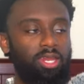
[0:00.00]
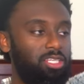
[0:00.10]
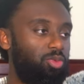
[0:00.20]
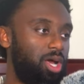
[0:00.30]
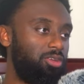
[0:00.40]

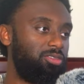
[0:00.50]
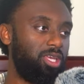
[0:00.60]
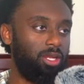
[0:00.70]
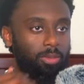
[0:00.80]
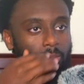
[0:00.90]
That's what I was
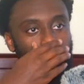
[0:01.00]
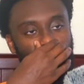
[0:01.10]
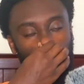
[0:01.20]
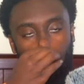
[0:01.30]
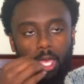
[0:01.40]
thinking in my
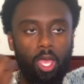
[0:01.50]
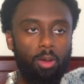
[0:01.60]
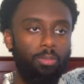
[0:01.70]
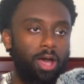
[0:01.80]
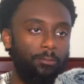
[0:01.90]
mind.
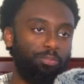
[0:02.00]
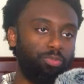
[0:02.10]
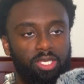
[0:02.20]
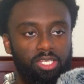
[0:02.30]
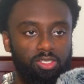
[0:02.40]
But
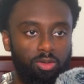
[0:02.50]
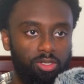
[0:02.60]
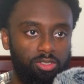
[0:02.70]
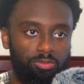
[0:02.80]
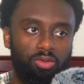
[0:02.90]
he told
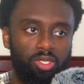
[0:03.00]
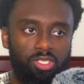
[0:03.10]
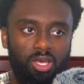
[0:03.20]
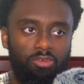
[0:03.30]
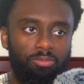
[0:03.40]
us there's a
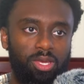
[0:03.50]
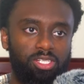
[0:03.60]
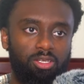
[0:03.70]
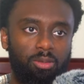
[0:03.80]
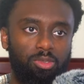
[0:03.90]

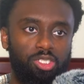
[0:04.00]
confirmation number.